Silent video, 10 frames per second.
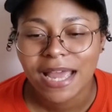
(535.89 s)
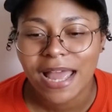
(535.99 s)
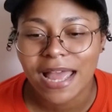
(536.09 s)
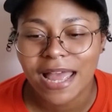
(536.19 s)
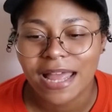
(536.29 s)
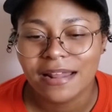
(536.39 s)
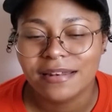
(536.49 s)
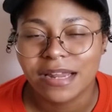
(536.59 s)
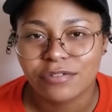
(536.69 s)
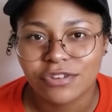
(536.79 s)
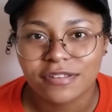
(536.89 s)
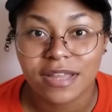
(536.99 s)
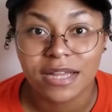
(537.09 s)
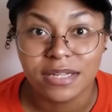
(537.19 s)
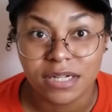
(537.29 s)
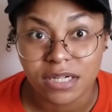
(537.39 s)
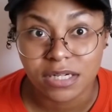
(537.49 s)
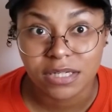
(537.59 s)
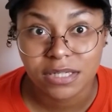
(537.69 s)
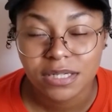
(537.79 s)
And Devin's just like,
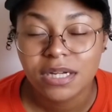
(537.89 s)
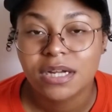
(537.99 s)
look,